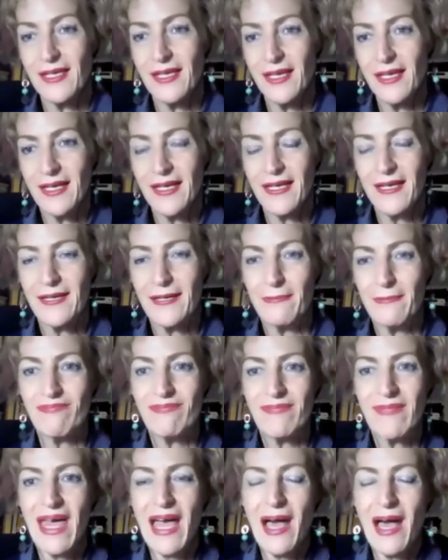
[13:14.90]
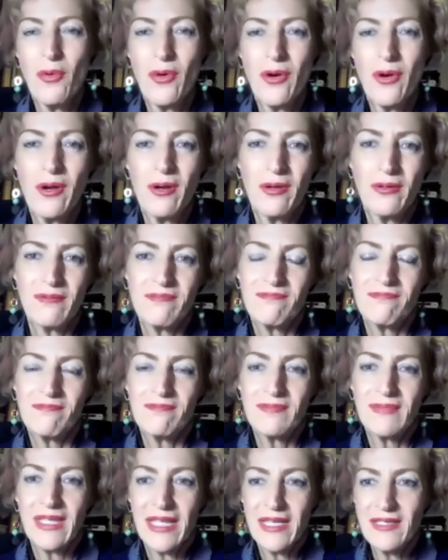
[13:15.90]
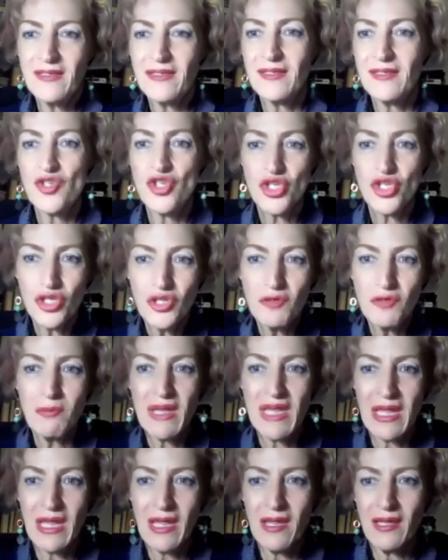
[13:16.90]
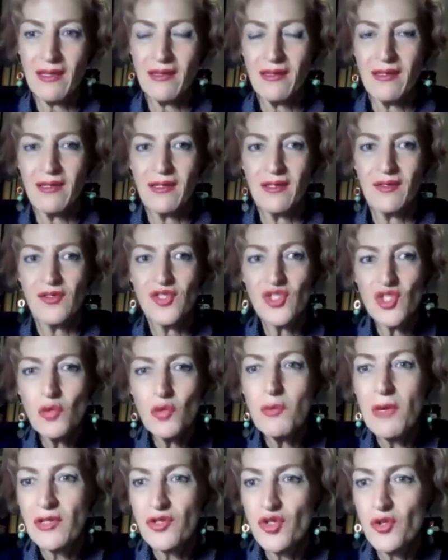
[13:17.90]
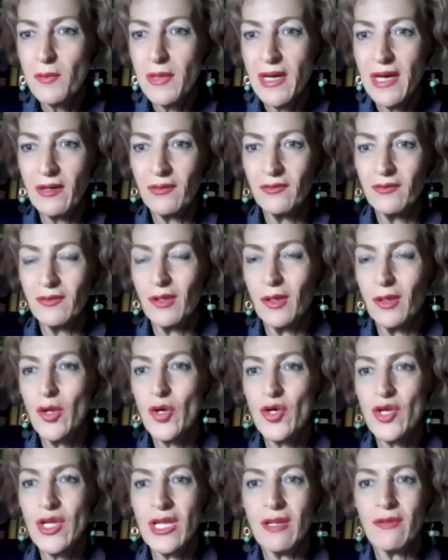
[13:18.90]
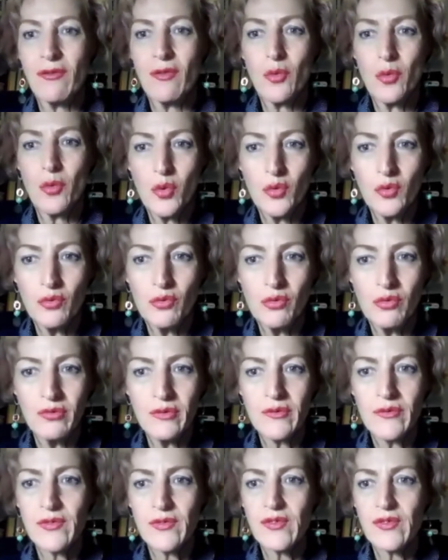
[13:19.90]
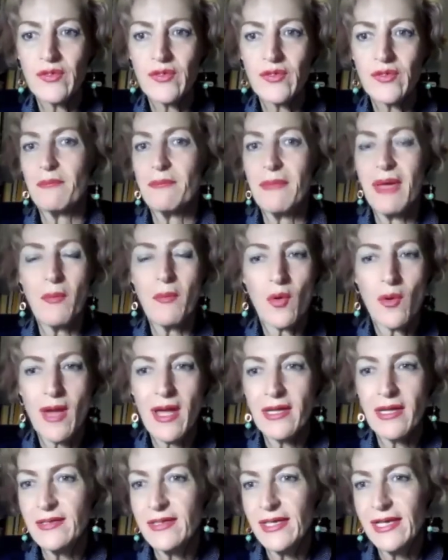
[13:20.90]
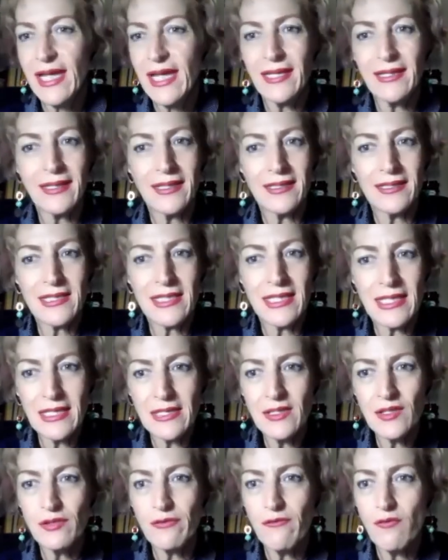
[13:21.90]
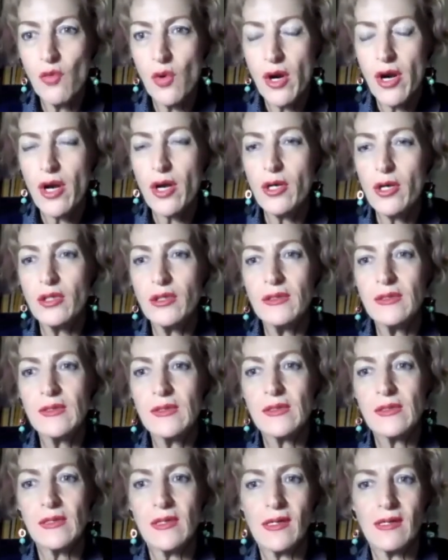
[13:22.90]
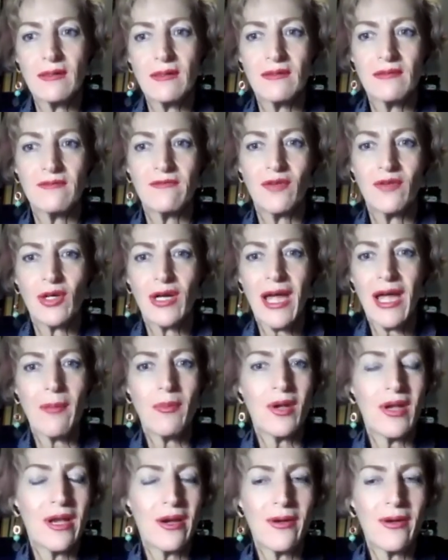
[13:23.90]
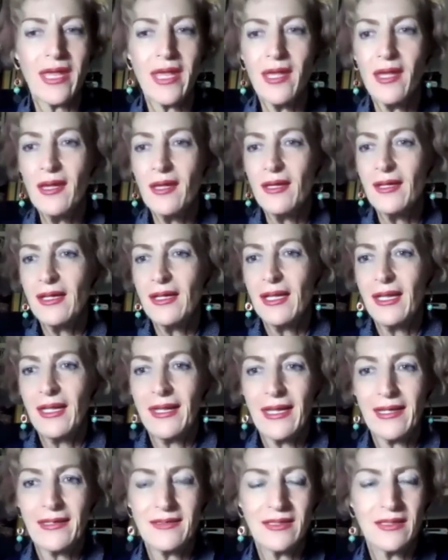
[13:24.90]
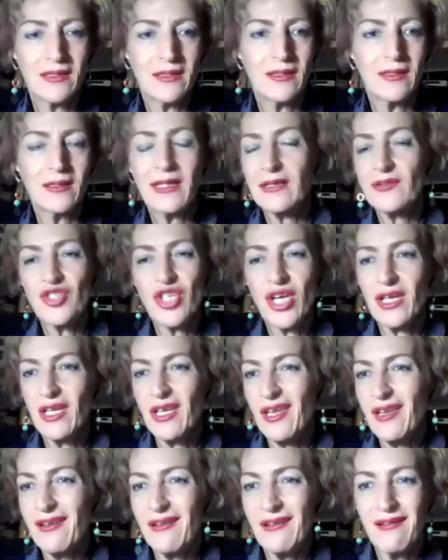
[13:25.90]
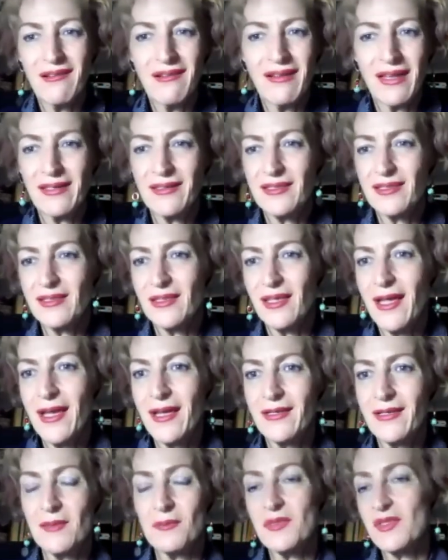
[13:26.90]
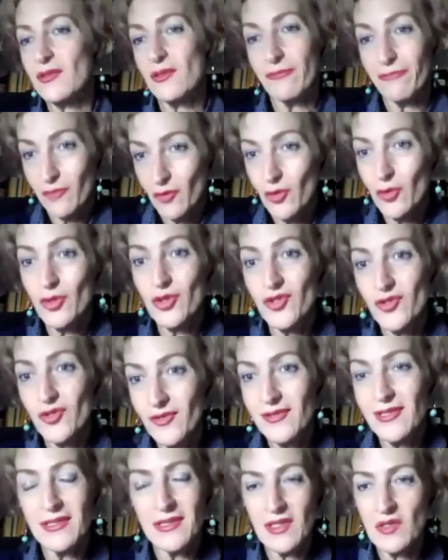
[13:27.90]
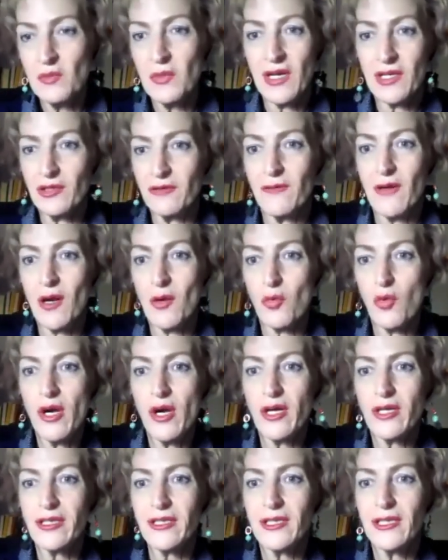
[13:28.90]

Our lessons shouldn't be so much about learning the rules and memorizing endless lists of words and vocabulary, checking lexical items. Of course, this is part of our work,